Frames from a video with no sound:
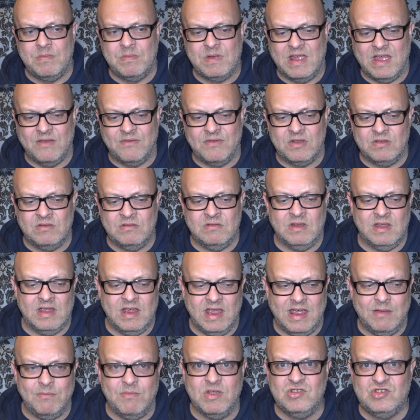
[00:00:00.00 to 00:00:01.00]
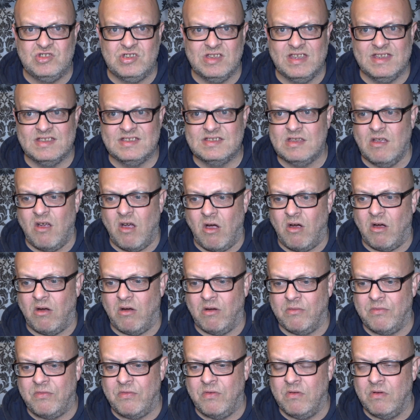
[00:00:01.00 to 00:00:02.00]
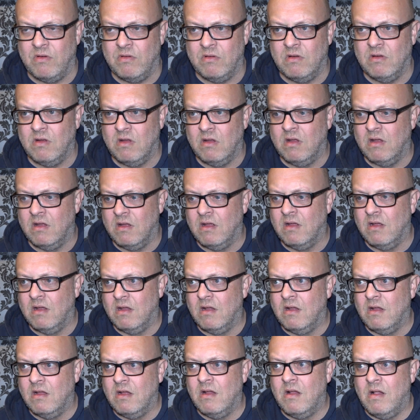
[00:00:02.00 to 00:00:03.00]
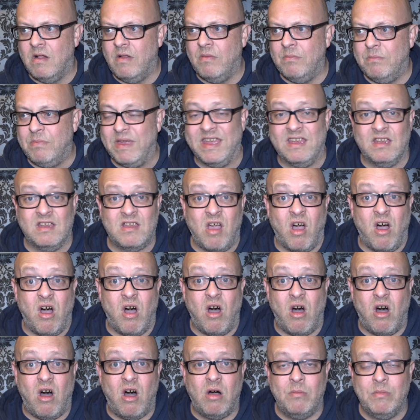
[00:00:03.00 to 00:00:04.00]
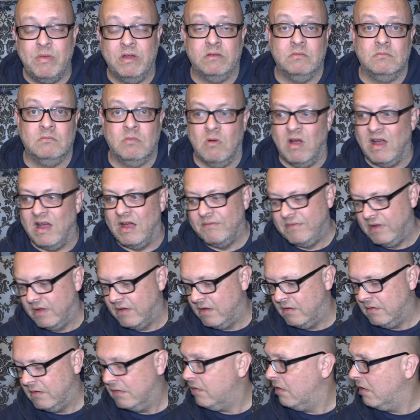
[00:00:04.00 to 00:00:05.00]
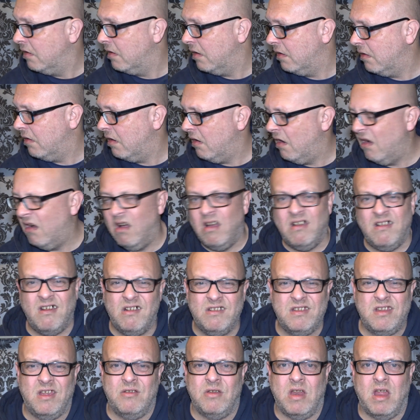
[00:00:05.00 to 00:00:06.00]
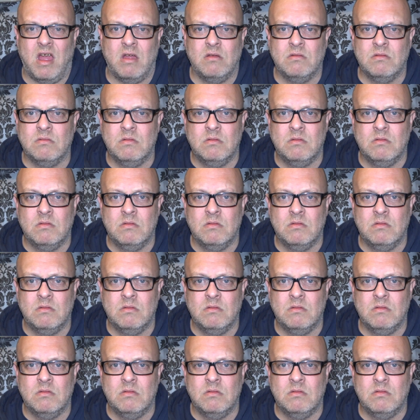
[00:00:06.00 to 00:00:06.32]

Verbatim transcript: giving images of being calm and whatever. I, I don't know.